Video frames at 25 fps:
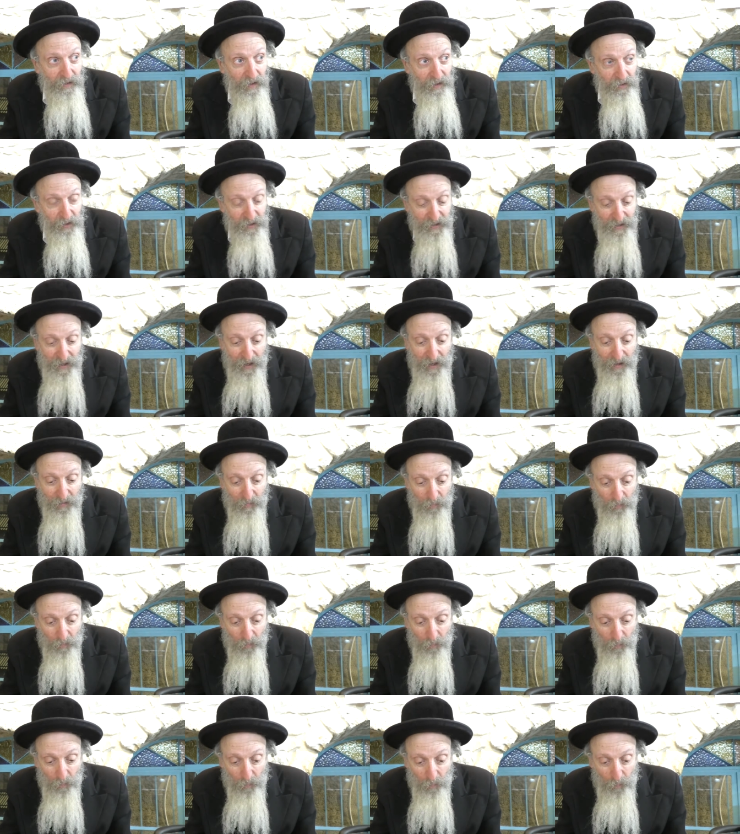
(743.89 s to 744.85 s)
understand
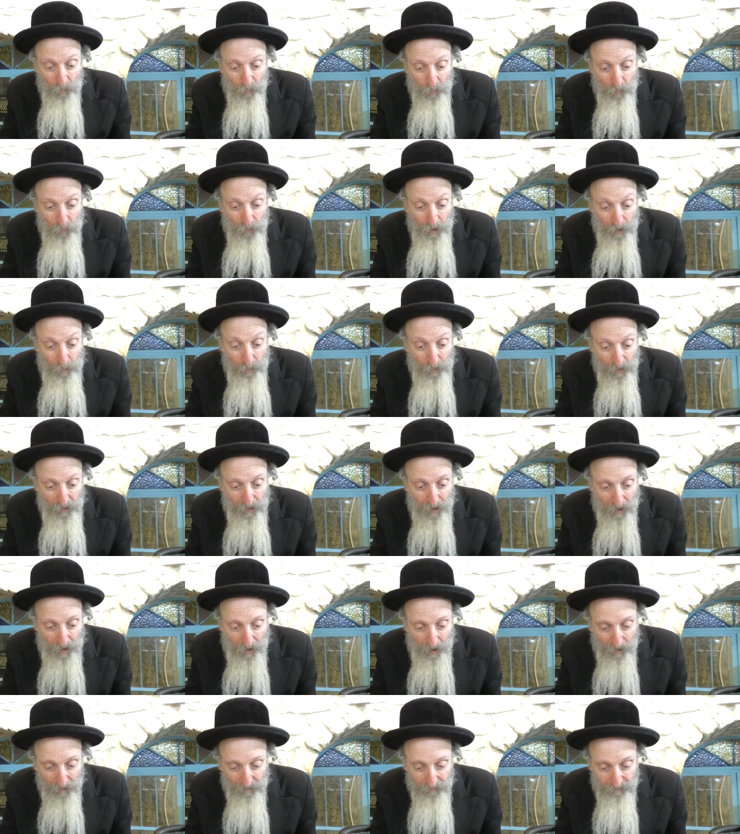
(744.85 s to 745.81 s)
who they really
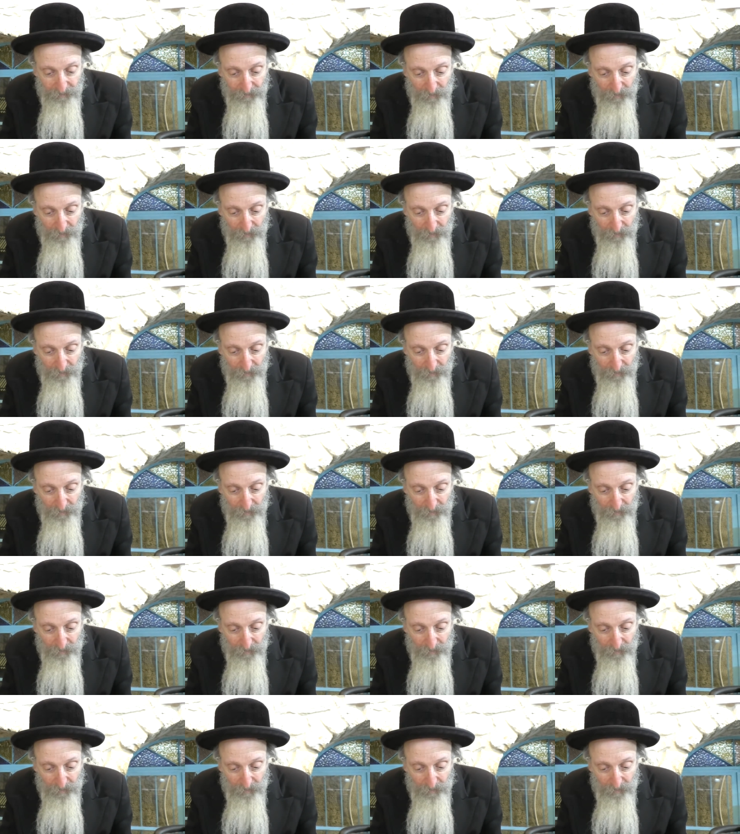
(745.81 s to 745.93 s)
are.